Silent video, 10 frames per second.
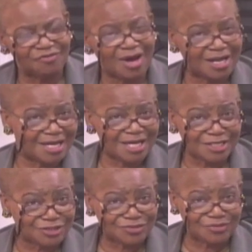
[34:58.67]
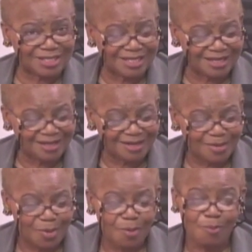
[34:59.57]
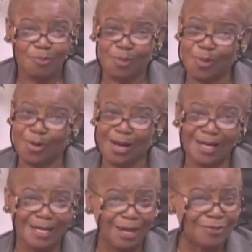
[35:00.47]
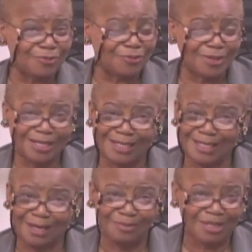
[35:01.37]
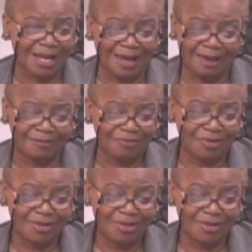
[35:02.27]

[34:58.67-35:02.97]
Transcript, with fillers: of our history, boy, they really come alive.